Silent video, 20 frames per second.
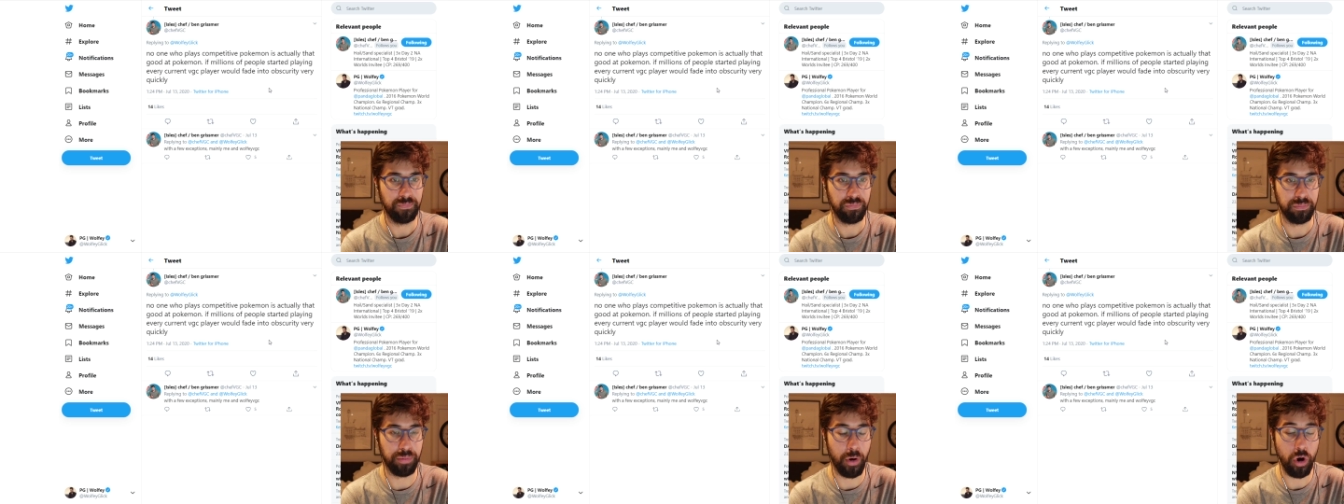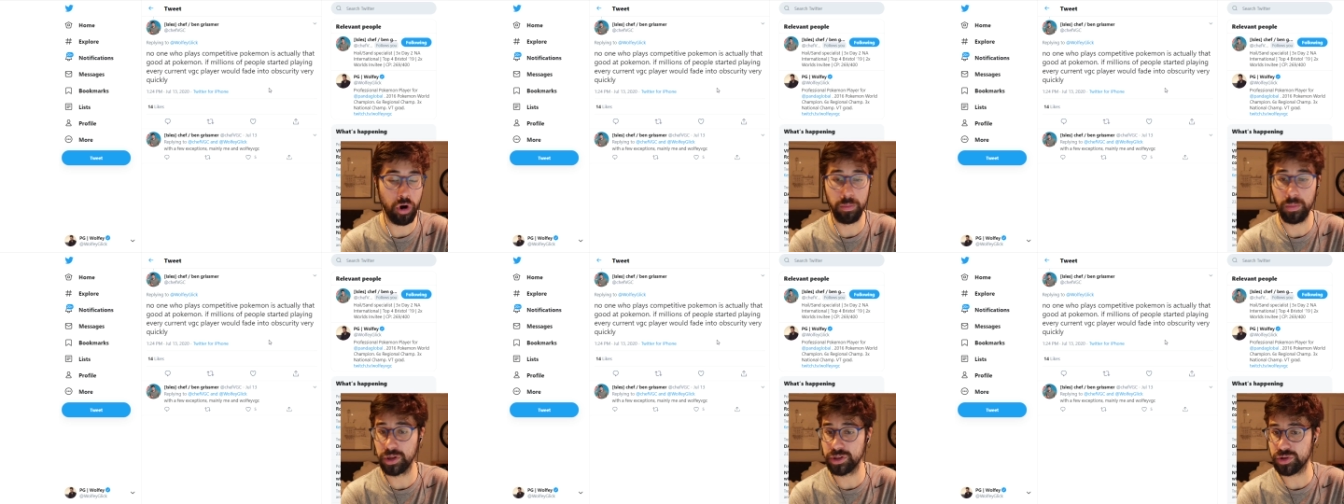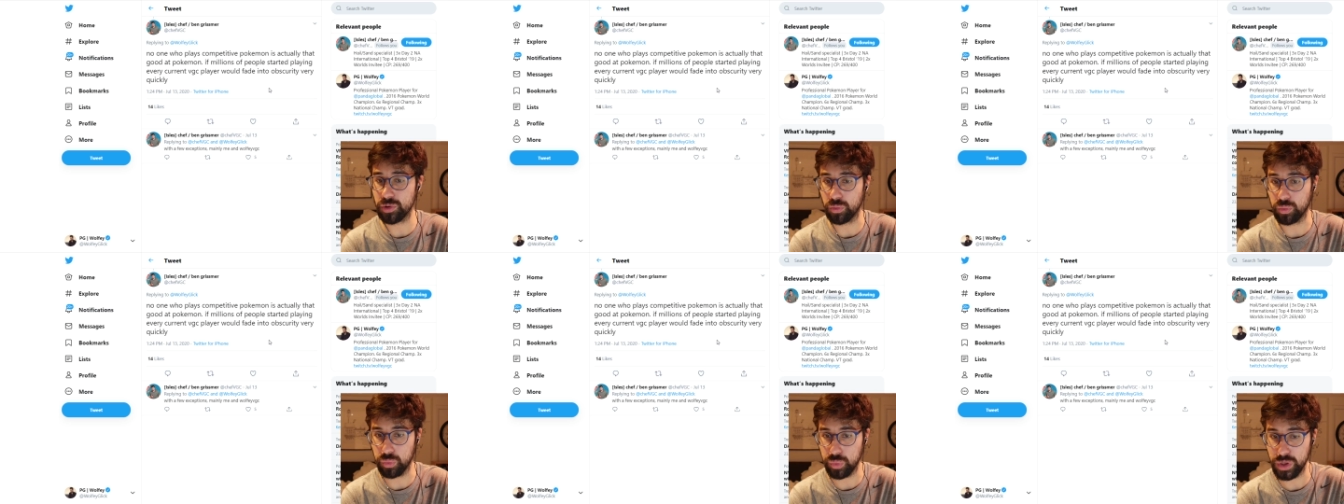Pokemon's
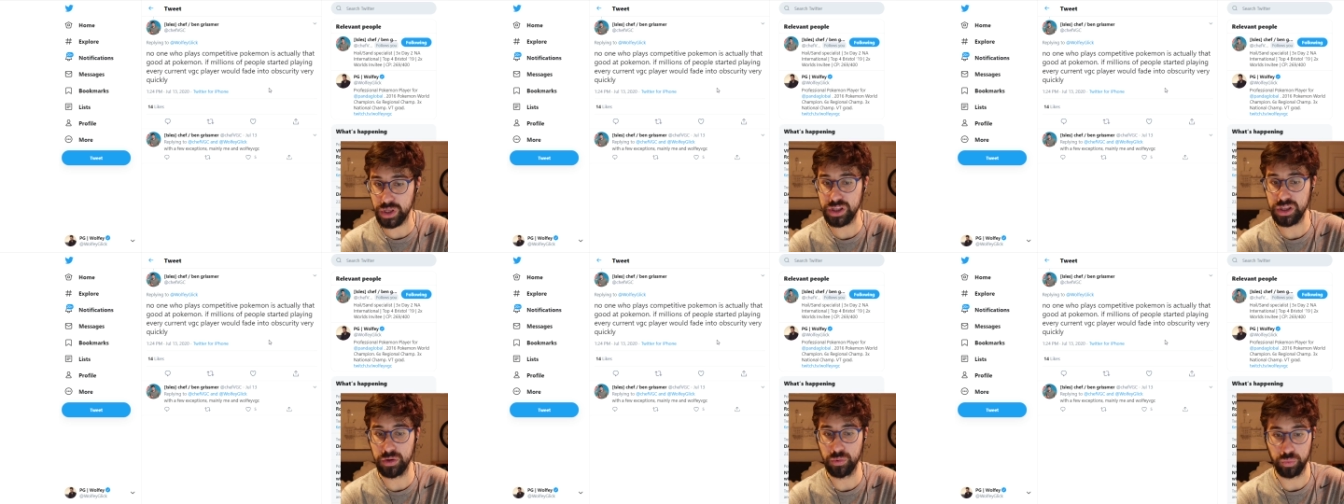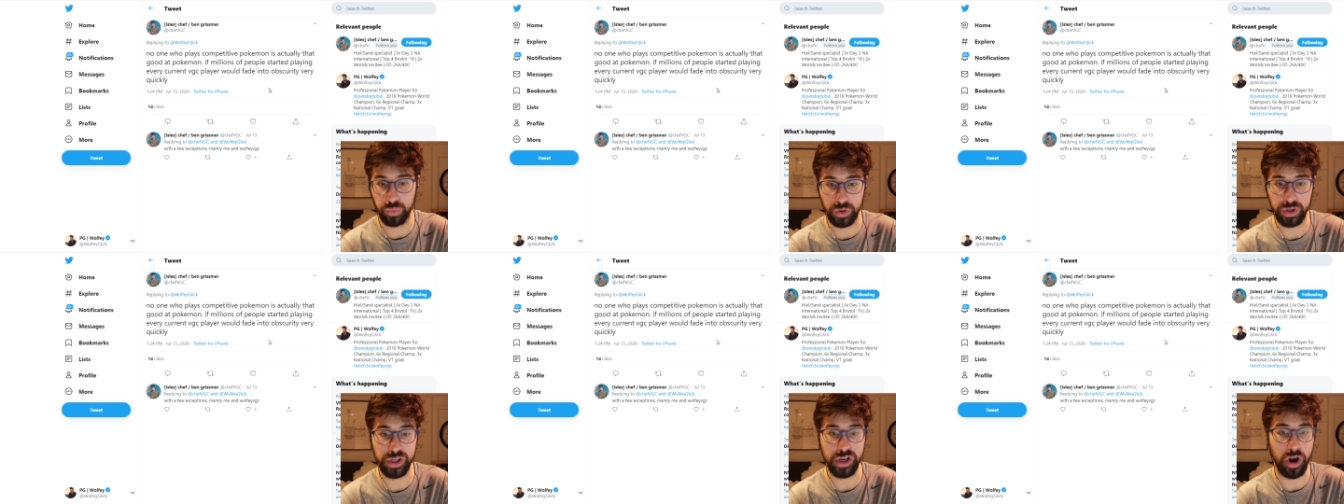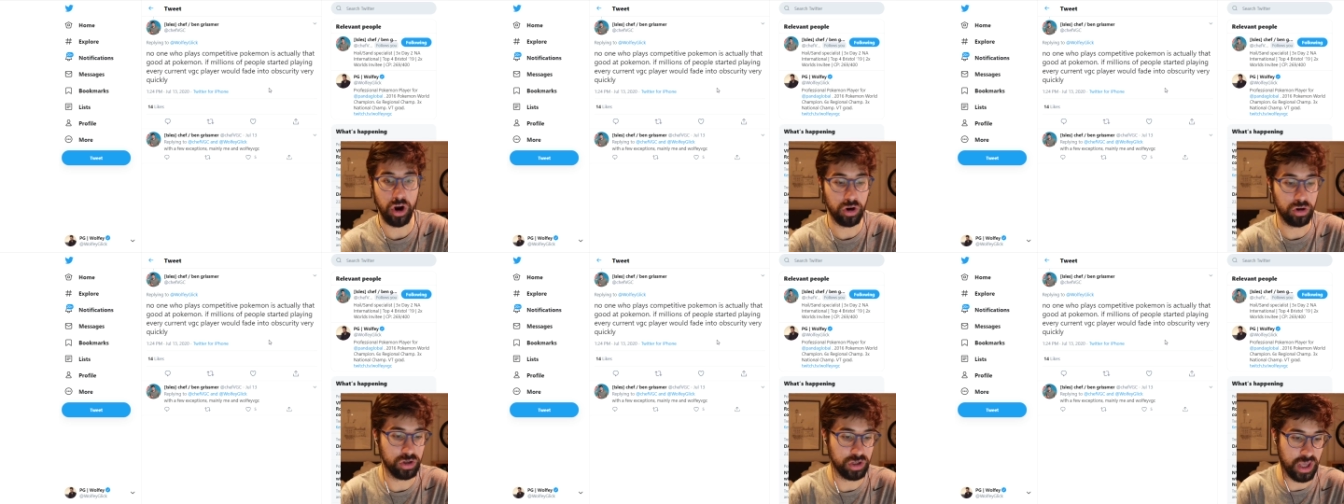a really, really
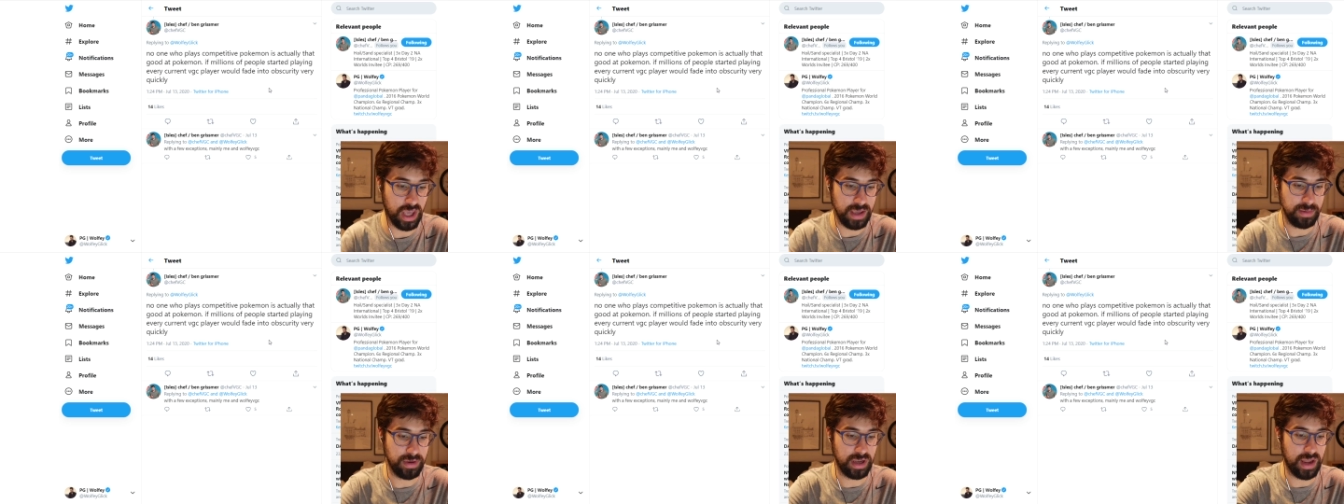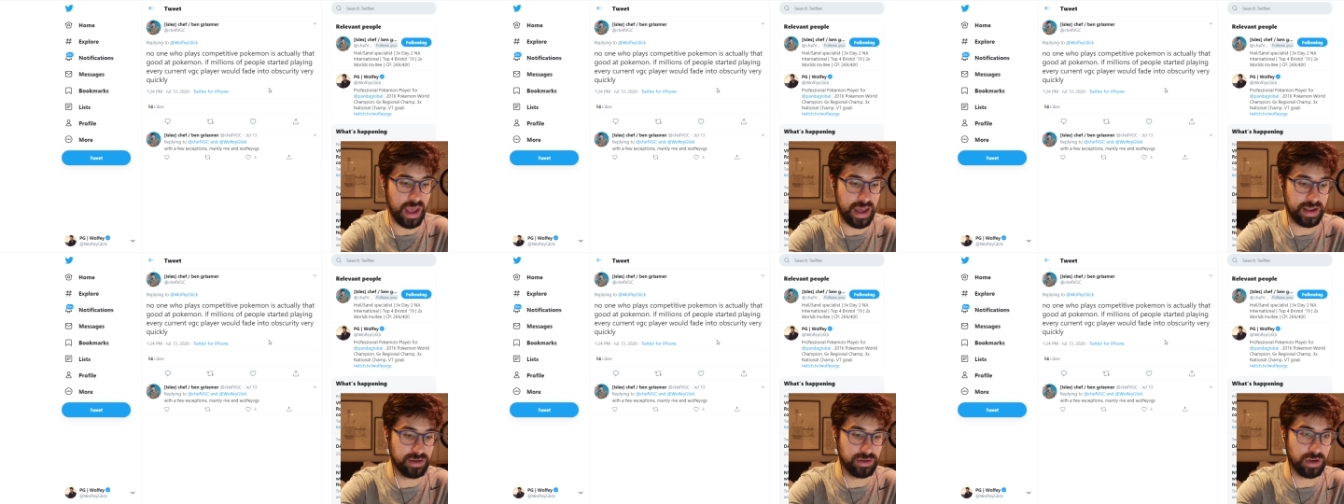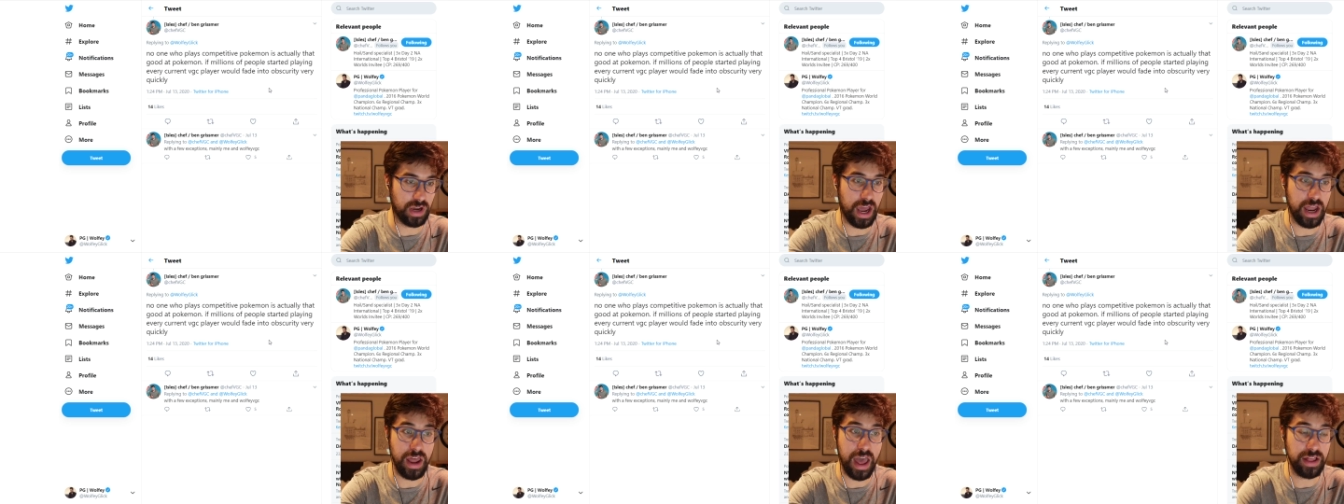hard game, and, and
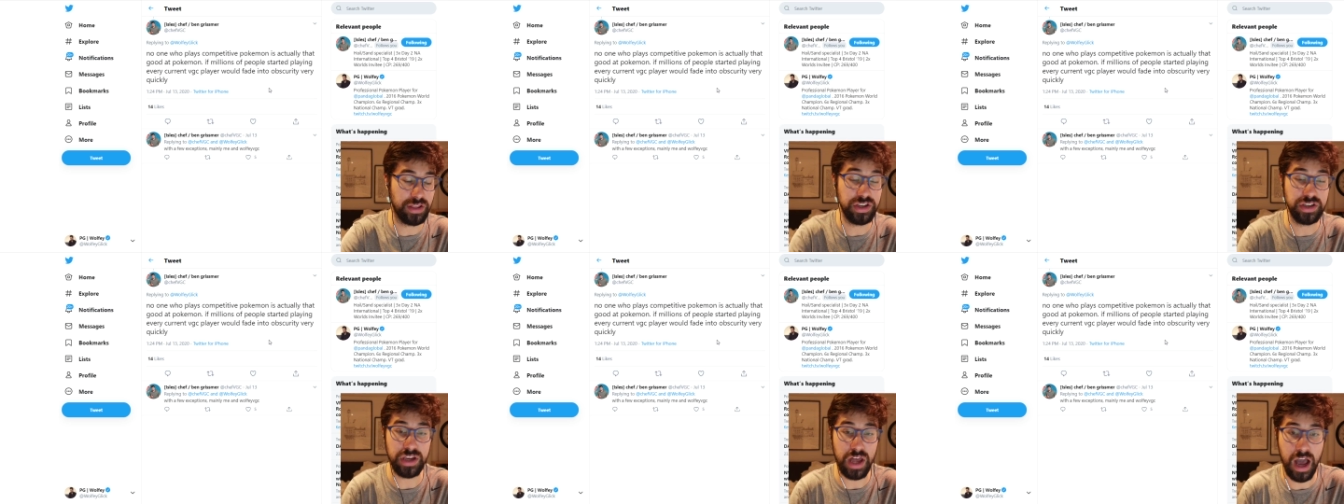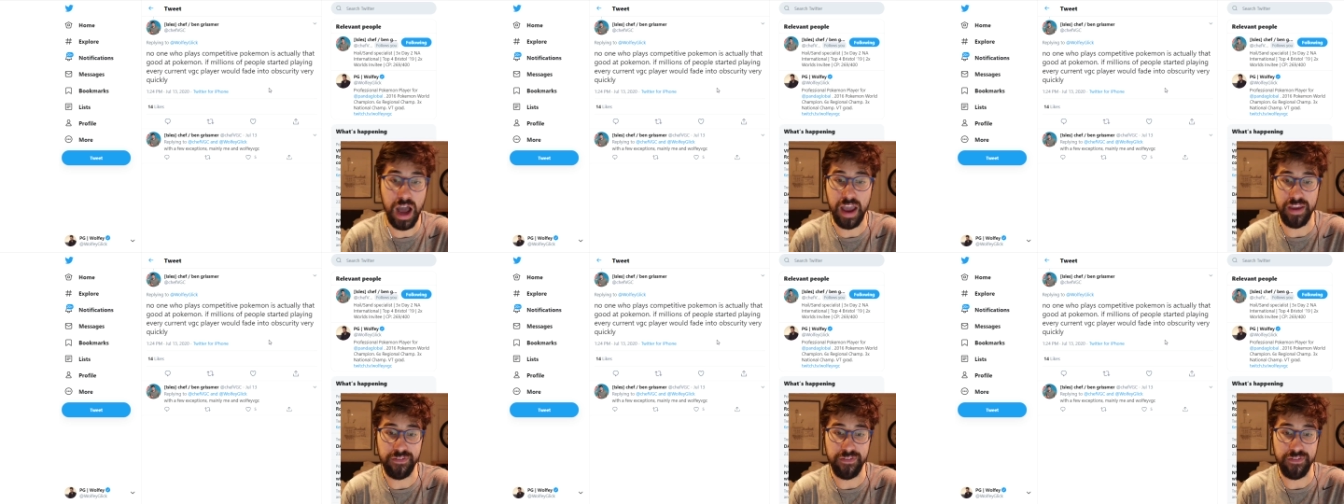I at least I